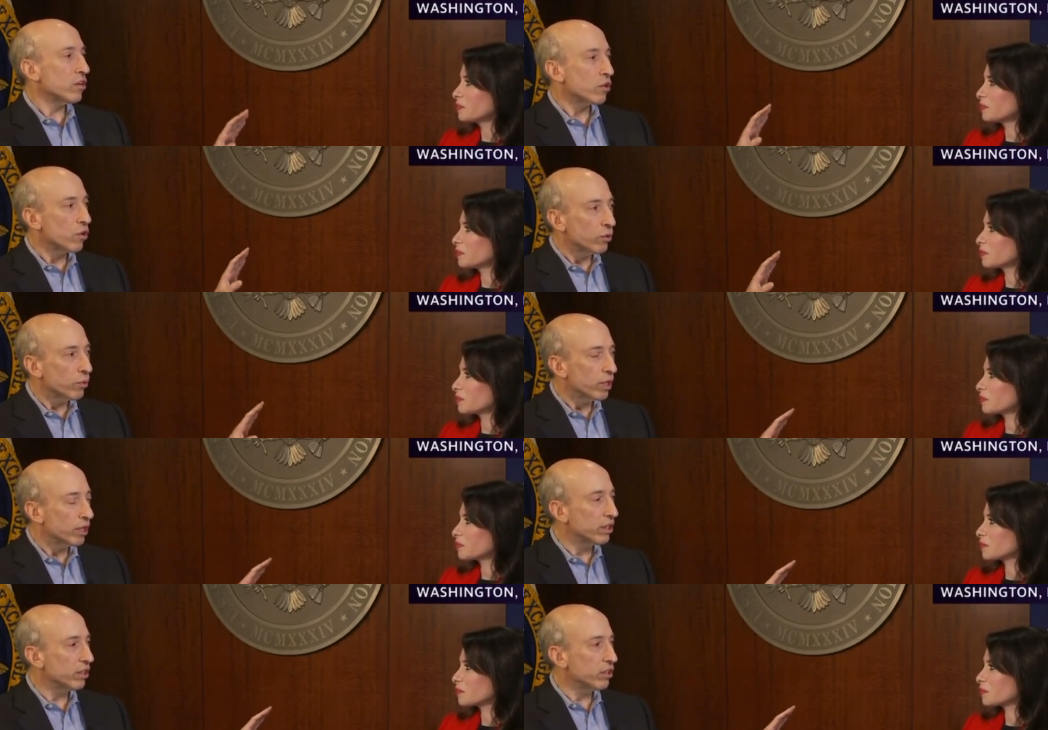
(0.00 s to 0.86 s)
Speaker 1: Could
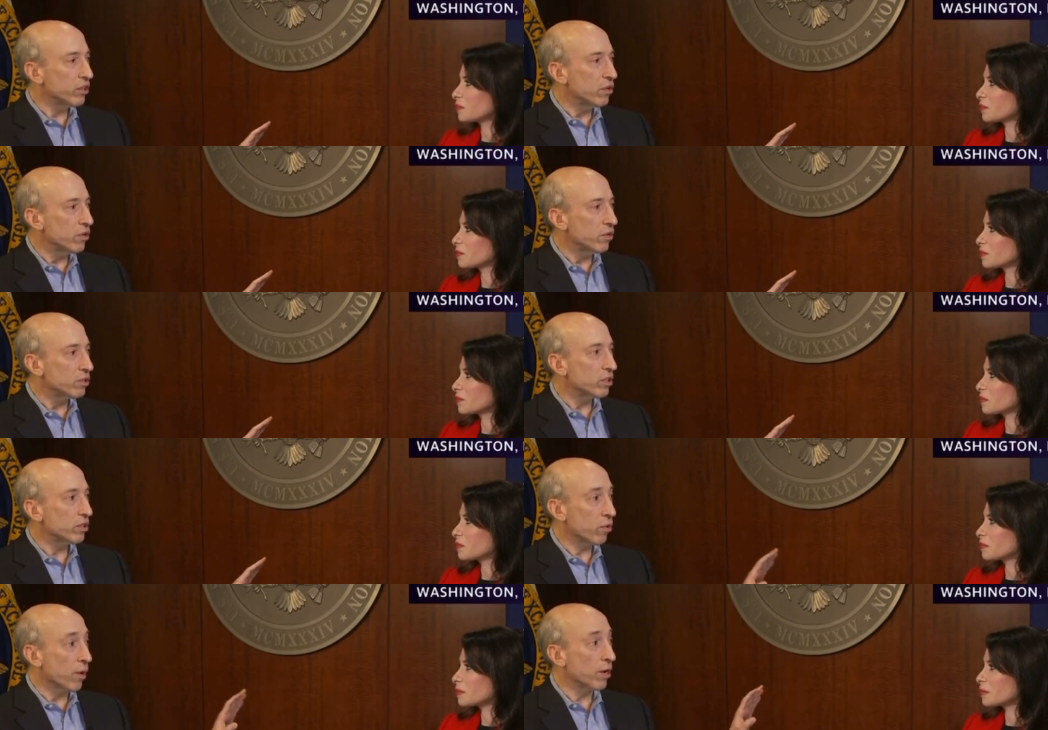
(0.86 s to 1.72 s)
we use
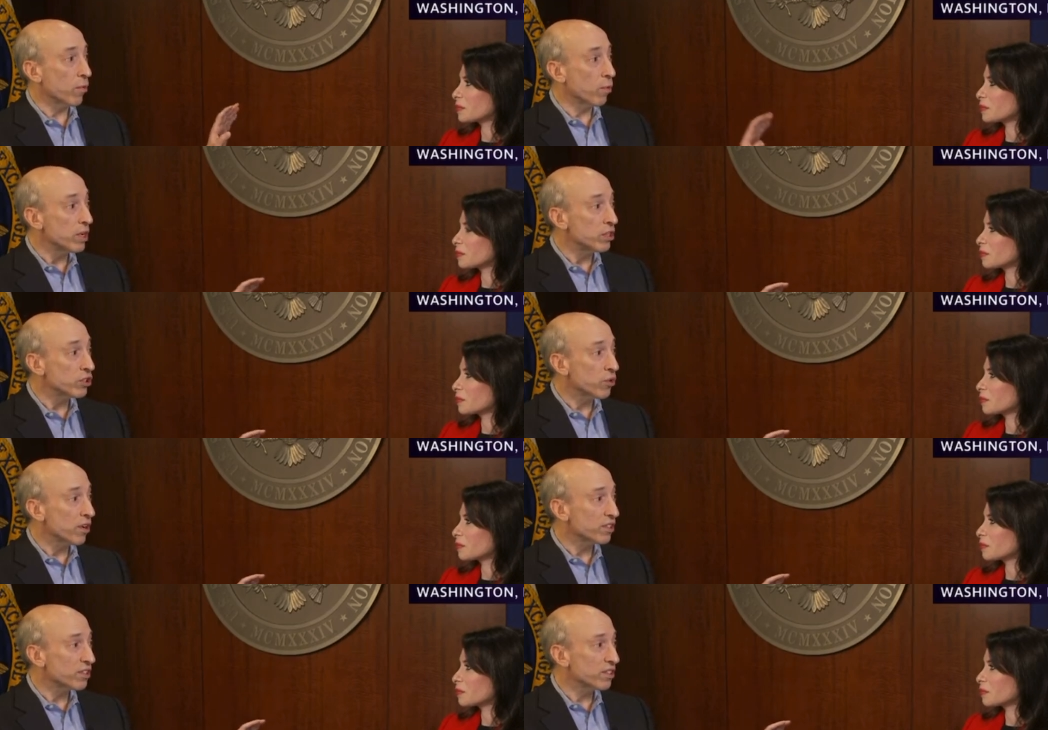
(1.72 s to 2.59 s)
greater
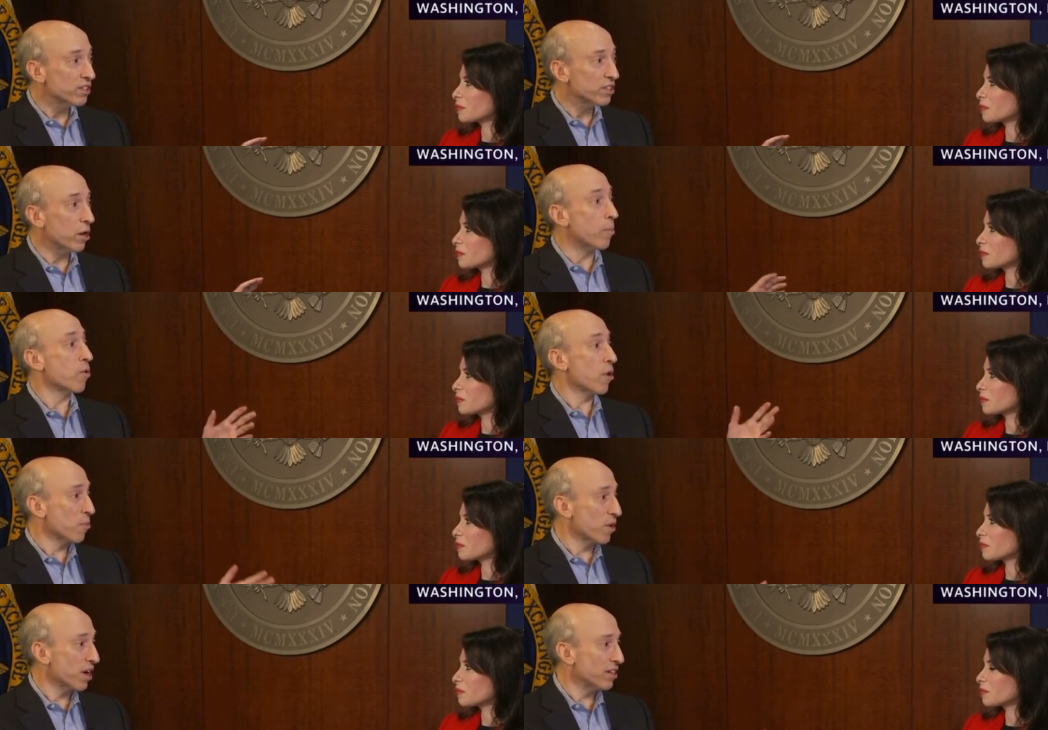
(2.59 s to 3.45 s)
resources,
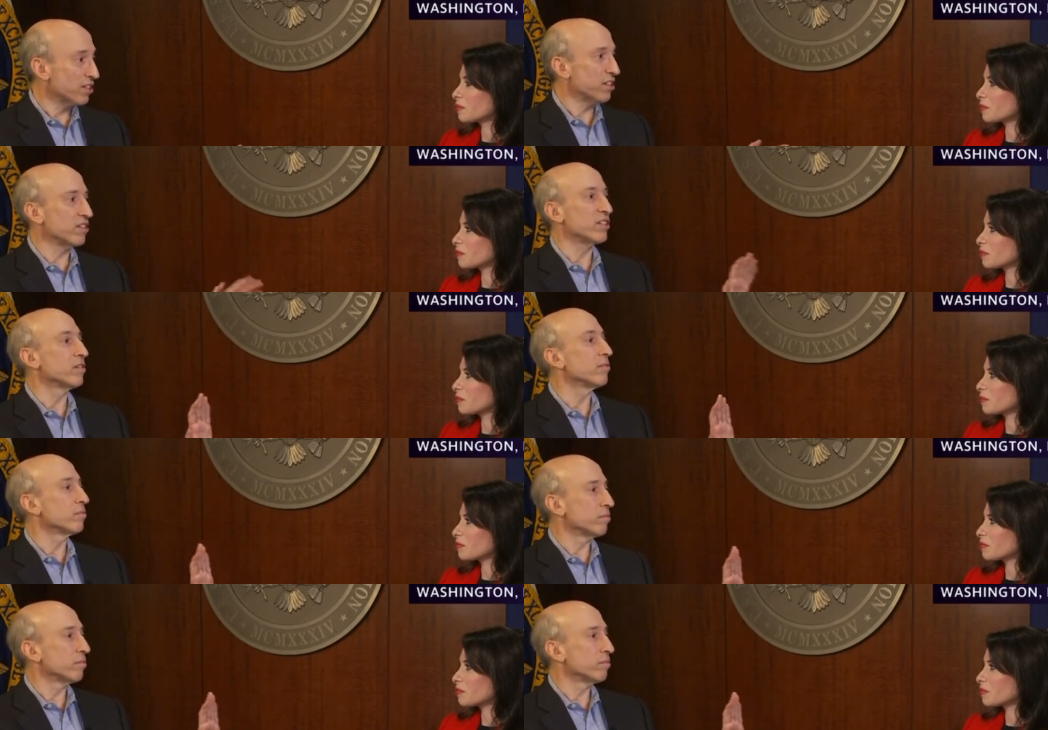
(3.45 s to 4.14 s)
appropriations?